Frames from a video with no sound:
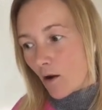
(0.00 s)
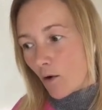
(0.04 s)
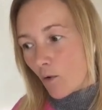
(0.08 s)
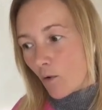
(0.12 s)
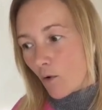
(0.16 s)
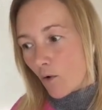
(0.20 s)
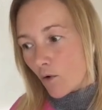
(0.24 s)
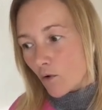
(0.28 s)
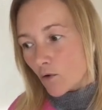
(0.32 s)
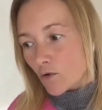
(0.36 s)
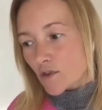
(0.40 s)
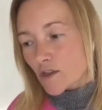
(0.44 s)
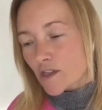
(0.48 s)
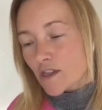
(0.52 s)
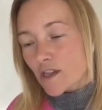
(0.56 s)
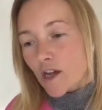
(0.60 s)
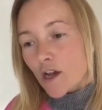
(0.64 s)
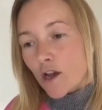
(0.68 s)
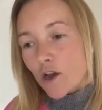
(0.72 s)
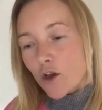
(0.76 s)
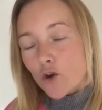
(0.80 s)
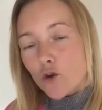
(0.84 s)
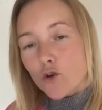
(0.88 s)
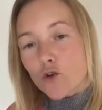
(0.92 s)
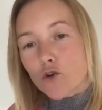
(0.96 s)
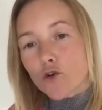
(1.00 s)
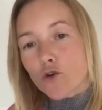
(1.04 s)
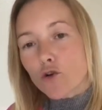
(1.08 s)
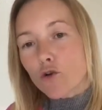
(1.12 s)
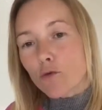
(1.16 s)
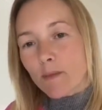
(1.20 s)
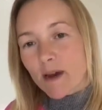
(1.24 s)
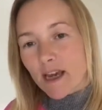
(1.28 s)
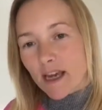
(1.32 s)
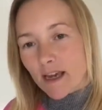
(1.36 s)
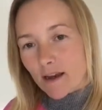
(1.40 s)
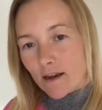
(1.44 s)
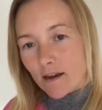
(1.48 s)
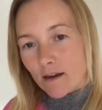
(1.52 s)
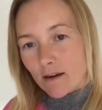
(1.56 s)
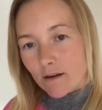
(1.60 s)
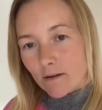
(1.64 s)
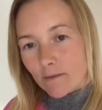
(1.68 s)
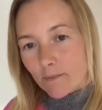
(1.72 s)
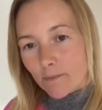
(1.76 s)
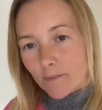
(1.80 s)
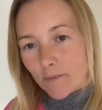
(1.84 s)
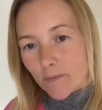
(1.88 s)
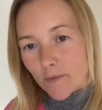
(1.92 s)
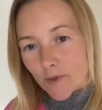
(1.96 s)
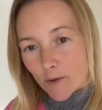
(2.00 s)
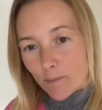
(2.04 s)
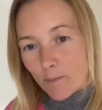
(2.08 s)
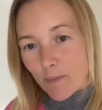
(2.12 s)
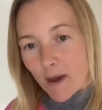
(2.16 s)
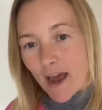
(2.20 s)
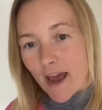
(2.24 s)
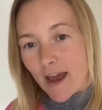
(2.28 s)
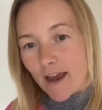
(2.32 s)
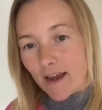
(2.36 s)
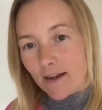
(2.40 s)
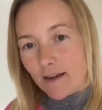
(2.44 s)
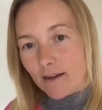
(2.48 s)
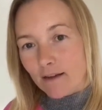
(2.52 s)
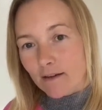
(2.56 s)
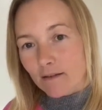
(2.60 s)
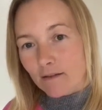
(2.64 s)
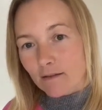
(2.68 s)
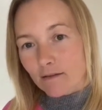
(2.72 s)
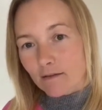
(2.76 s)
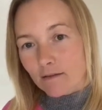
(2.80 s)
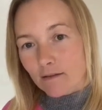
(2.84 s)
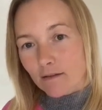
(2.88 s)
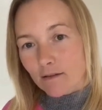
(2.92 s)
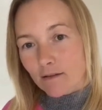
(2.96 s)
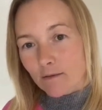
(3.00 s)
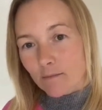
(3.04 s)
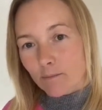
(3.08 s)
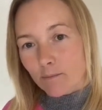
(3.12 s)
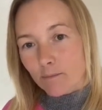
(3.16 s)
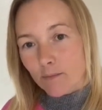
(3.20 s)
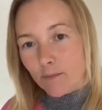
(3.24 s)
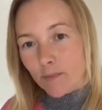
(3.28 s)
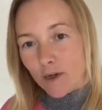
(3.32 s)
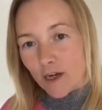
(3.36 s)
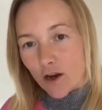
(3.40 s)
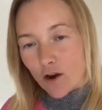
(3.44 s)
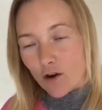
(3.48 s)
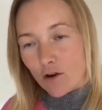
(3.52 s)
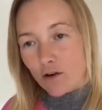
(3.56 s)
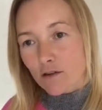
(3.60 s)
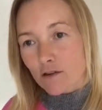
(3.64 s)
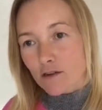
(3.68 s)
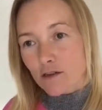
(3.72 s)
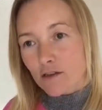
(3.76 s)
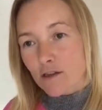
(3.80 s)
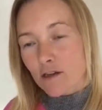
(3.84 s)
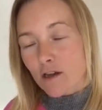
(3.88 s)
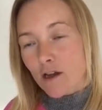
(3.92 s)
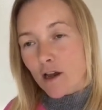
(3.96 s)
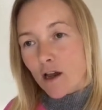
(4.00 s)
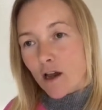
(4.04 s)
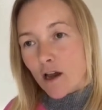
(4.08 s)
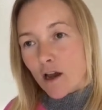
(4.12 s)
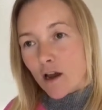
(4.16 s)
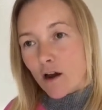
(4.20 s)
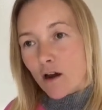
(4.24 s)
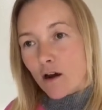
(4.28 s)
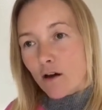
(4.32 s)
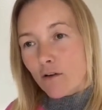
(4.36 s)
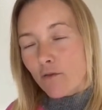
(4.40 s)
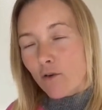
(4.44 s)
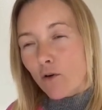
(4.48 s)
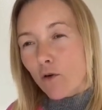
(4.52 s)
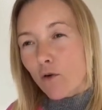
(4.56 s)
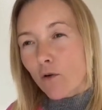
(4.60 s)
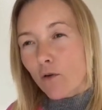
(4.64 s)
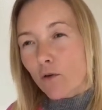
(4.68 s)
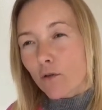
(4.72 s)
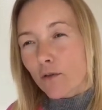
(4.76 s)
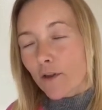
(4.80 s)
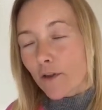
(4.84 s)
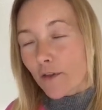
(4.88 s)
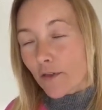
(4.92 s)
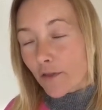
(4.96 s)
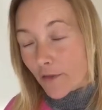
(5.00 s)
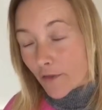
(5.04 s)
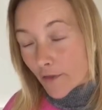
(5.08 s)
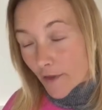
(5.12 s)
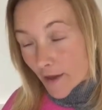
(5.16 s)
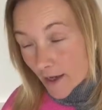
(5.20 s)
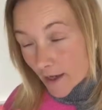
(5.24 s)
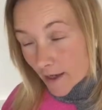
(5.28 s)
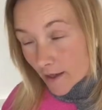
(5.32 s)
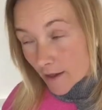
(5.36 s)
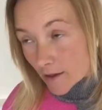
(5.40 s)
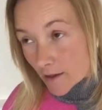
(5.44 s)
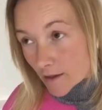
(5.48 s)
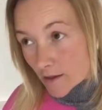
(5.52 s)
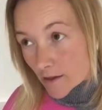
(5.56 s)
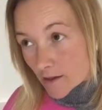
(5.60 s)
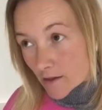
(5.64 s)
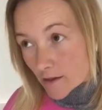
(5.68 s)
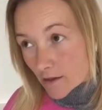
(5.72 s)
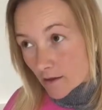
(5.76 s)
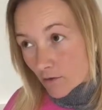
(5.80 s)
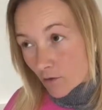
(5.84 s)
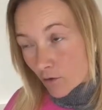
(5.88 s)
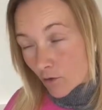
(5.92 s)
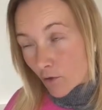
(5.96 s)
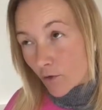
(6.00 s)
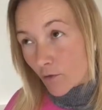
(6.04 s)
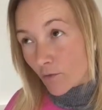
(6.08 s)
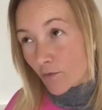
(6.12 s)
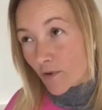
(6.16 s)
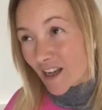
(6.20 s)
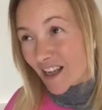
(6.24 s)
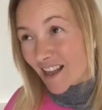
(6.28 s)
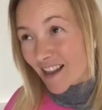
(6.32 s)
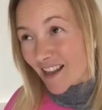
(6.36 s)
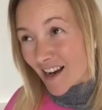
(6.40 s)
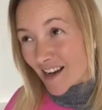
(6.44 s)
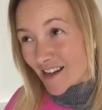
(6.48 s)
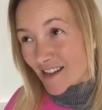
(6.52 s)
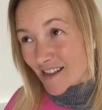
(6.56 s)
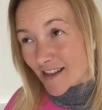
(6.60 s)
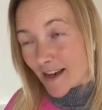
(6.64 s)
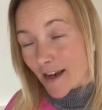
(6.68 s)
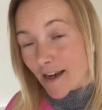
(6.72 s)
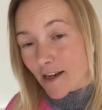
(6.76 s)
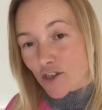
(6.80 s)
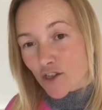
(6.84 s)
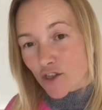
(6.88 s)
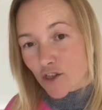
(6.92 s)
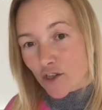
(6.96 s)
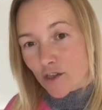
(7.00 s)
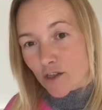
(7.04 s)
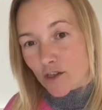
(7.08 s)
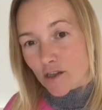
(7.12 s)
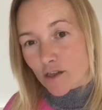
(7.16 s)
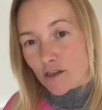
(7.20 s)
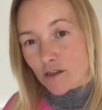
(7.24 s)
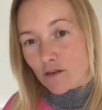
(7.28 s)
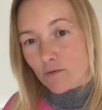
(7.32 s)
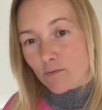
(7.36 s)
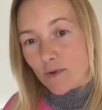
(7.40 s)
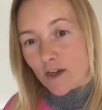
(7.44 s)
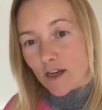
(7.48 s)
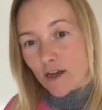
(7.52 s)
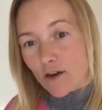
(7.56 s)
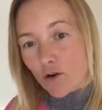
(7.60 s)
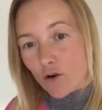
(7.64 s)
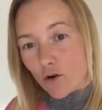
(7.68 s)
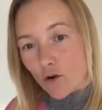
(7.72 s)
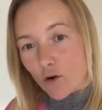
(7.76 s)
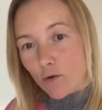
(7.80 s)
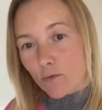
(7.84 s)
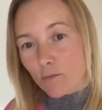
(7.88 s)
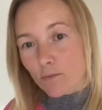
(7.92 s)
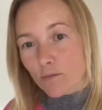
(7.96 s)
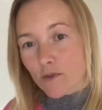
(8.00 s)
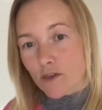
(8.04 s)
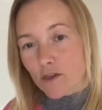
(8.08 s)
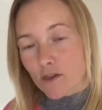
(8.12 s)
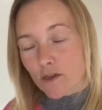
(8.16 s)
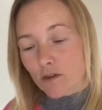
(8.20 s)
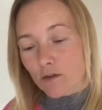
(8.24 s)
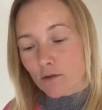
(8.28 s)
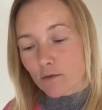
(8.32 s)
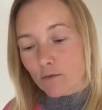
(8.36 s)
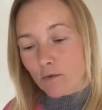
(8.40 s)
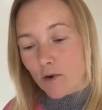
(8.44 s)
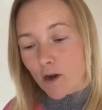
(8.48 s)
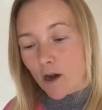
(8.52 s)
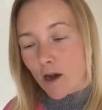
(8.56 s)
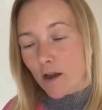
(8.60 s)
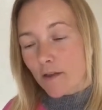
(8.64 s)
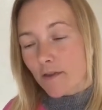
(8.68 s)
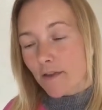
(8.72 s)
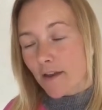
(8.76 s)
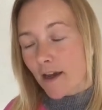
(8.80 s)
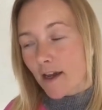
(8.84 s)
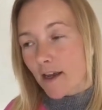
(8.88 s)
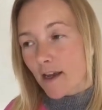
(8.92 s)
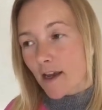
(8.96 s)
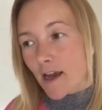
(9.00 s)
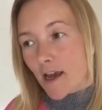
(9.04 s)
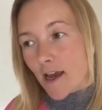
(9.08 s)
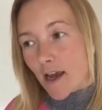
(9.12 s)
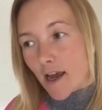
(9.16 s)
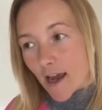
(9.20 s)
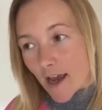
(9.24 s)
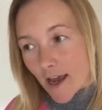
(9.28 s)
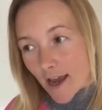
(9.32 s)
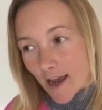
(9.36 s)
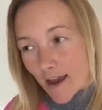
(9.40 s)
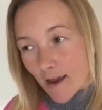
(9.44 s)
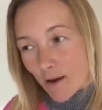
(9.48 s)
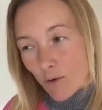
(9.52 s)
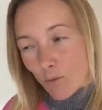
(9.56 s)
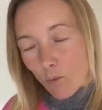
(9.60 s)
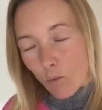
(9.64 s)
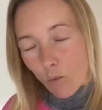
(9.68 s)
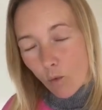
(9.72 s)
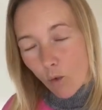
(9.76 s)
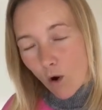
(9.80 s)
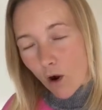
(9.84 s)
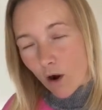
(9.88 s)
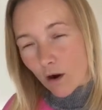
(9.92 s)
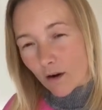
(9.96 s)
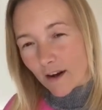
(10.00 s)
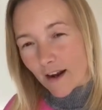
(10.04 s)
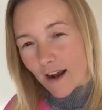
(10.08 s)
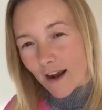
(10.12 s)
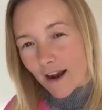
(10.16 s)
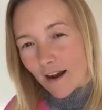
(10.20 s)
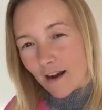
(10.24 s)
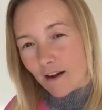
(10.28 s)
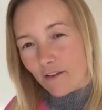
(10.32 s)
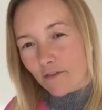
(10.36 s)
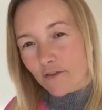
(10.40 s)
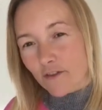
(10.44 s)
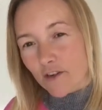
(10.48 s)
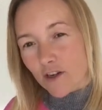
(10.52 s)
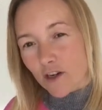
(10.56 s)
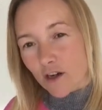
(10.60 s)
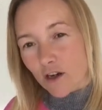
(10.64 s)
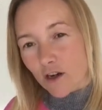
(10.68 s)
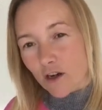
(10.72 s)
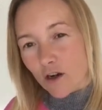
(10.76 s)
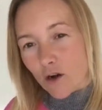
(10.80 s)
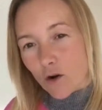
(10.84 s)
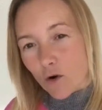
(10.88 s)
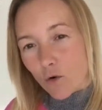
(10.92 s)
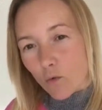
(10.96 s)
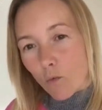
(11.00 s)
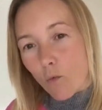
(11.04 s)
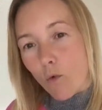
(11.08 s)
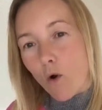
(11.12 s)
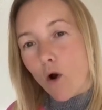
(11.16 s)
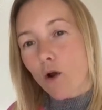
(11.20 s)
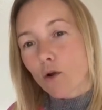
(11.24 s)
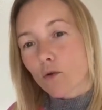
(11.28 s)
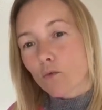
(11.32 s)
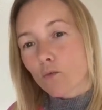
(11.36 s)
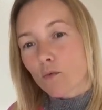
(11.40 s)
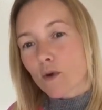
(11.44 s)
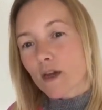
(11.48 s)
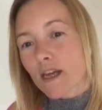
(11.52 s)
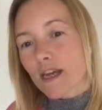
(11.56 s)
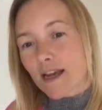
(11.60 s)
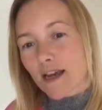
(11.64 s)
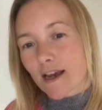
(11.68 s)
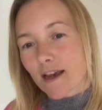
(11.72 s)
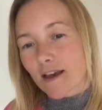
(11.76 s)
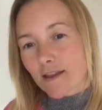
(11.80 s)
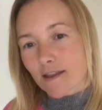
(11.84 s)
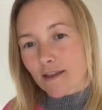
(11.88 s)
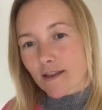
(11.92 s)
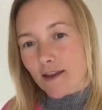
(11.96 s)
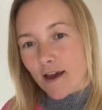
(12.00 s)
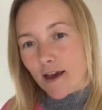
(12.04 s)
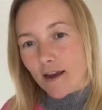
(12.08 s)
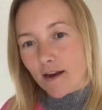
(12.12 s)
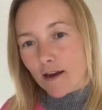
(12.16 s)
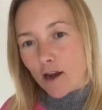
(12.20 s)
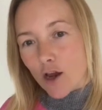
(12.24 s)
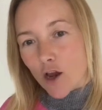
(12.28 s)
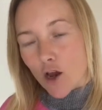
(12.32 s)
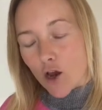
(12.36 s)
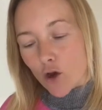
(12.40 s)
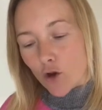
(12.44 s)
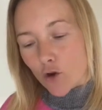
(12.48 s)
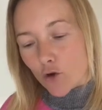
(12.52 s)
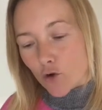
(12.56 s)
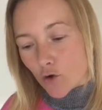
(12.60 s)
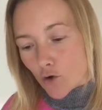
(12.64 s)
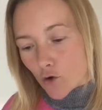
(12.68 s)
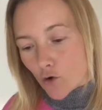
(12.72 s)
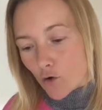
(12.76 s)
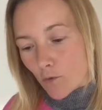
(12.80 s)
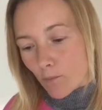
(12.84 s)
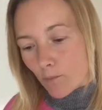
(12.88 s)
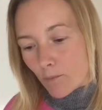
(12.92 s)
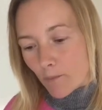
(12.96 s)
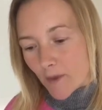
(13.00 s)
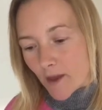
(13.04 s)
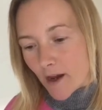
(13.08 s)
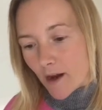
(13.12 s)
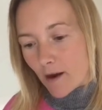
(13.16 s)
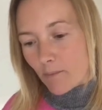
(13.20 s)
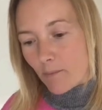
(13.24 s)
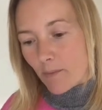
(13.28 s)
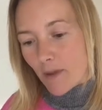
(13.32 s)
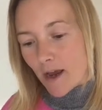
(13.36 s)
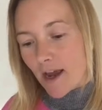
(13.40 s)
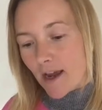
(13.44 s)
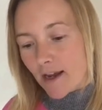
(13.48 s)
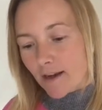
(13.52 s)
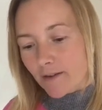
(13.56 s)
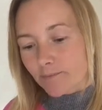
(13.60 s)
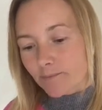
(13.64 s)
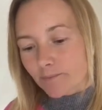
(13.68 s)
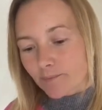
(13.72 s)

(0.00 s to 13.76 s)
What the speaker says: us numbing the pain because of all the things, all the realizations that we come to, and they hit one after one, we can then numb that pain.